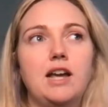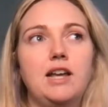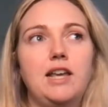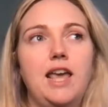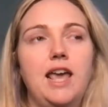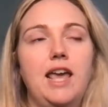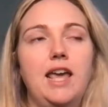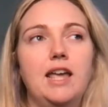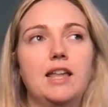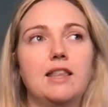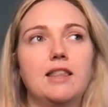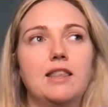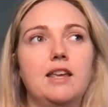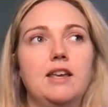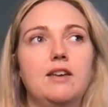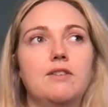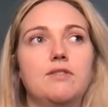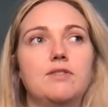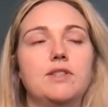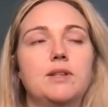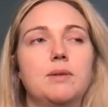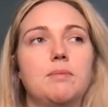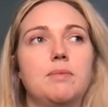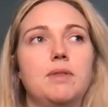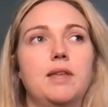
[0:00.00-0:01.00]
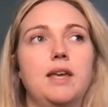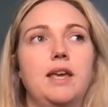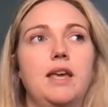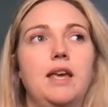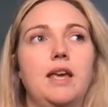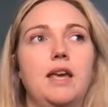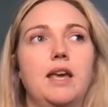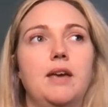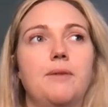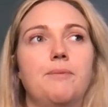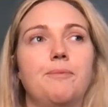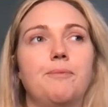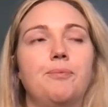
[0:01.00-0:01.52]
I can't think of
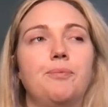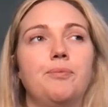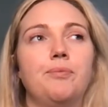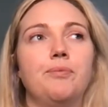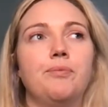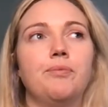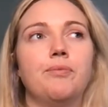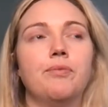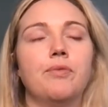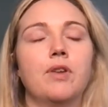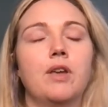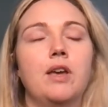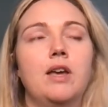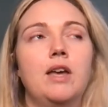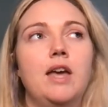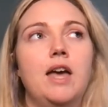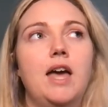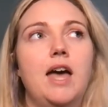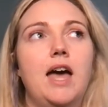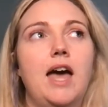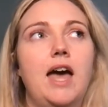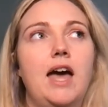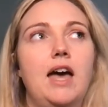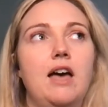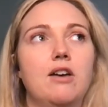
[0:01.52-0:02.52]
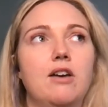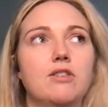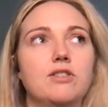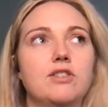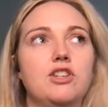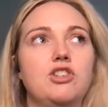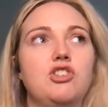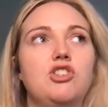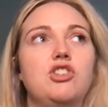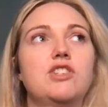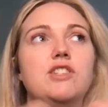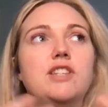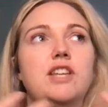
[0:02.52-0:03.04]
something else.
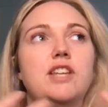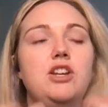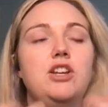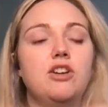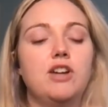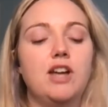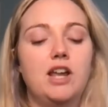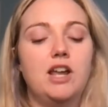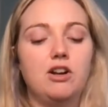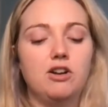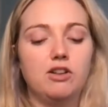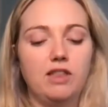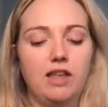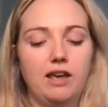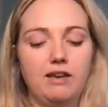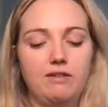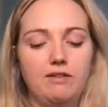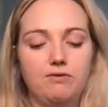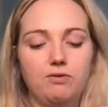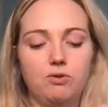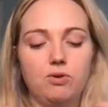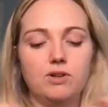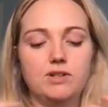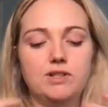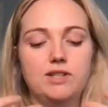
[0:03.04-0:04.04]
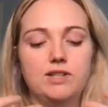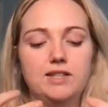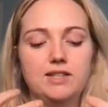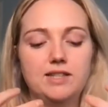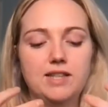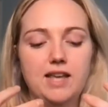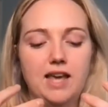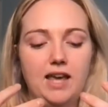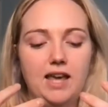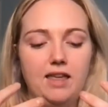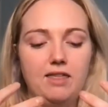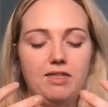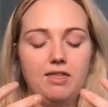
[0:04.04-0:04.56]
It's just like your inner life force. It's
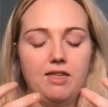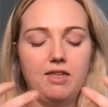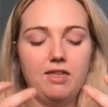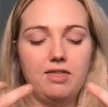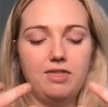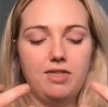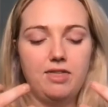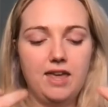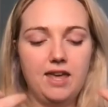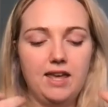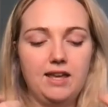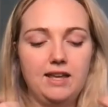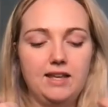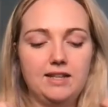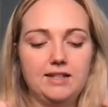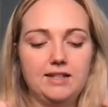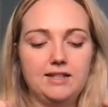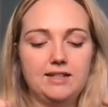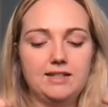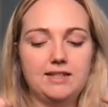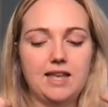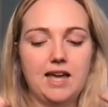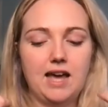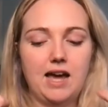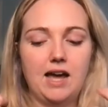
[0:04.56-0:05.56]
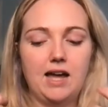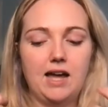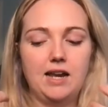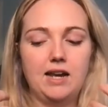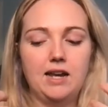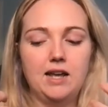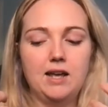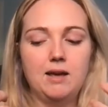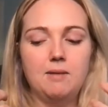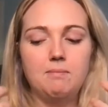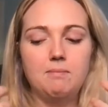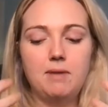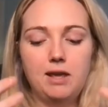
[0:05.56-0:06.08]
like the things that
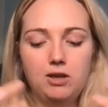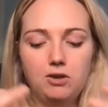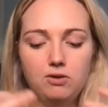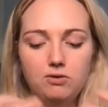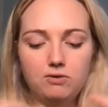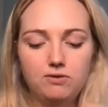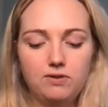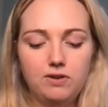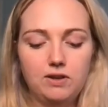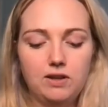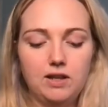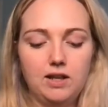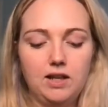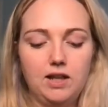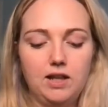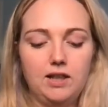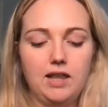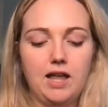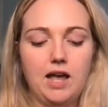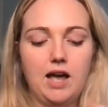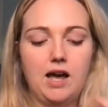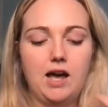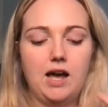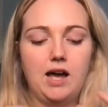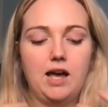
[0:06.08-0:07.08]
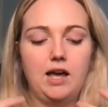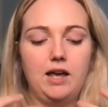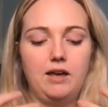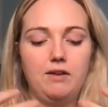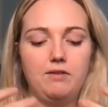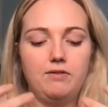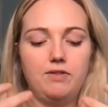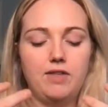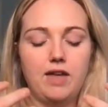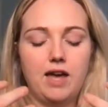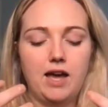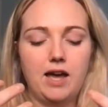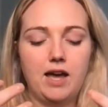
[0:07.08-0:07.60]
make you feel
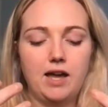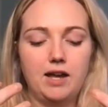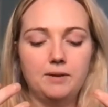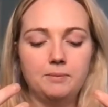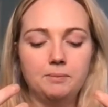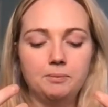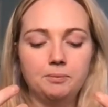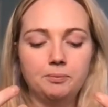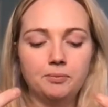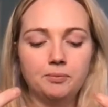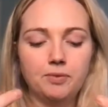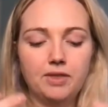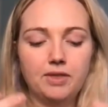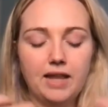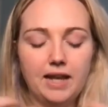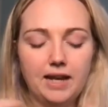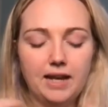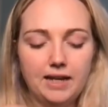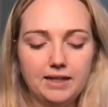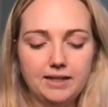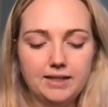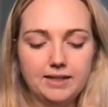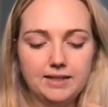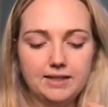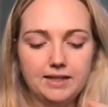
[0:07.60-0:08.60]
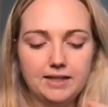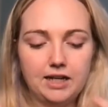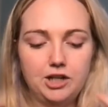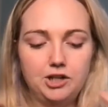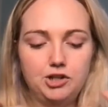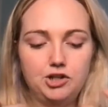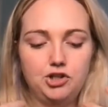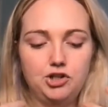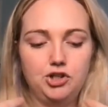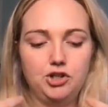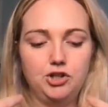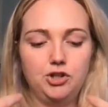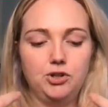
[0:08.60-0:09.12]
alive, that
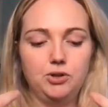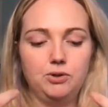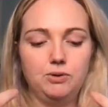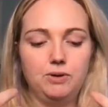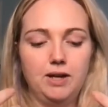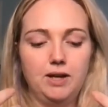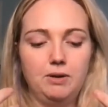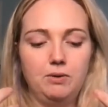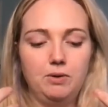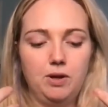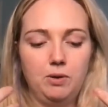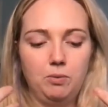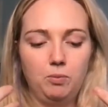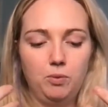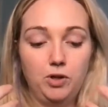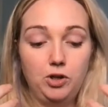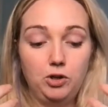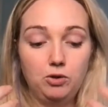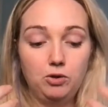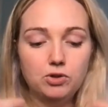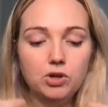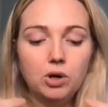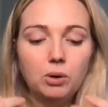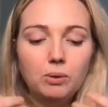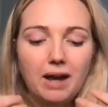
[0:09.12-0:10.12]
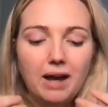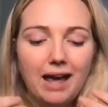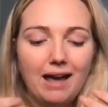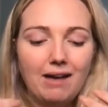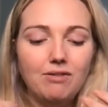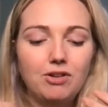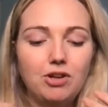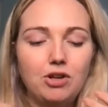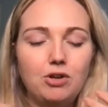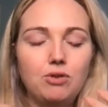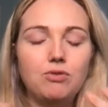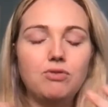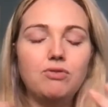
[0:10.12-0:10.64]
excite you. And when you don't
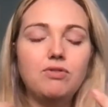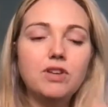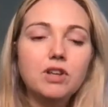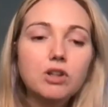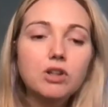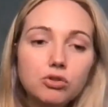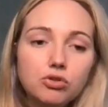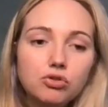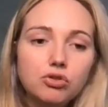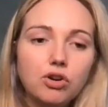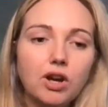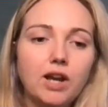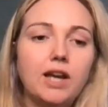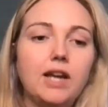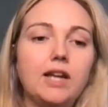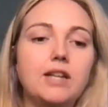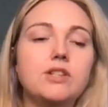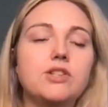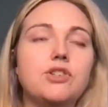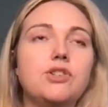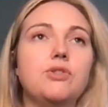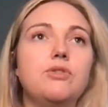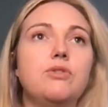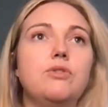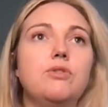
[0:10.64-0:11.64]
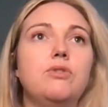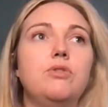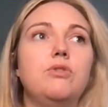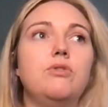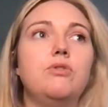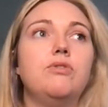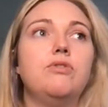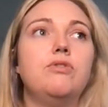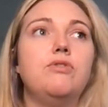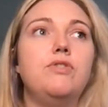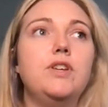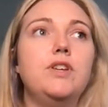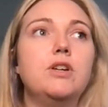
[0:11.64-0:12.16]
have it, you feel drained, you
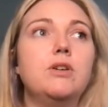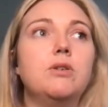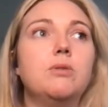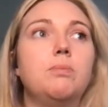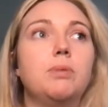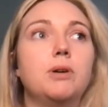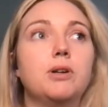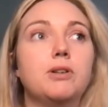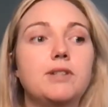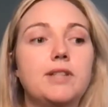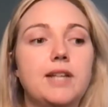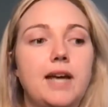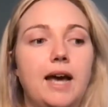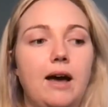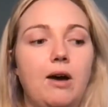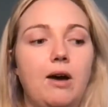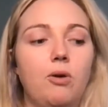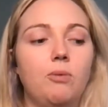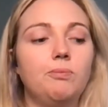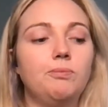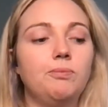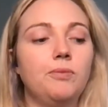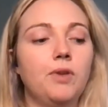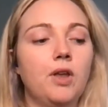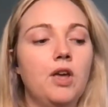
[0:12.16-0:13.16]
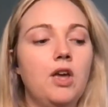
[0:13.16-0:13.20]
feel burnt out.